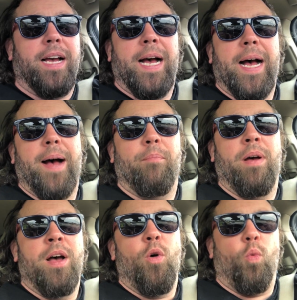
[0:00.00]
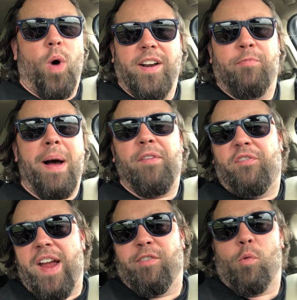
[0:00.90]
one of my
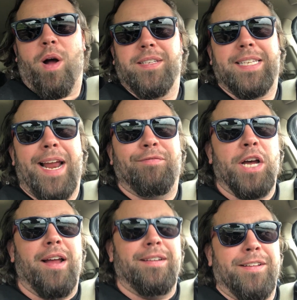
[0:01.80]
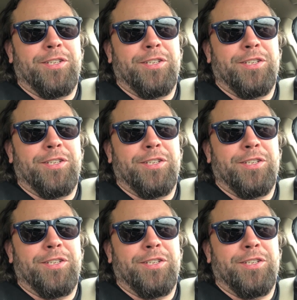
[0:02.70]
favorite ones that I've done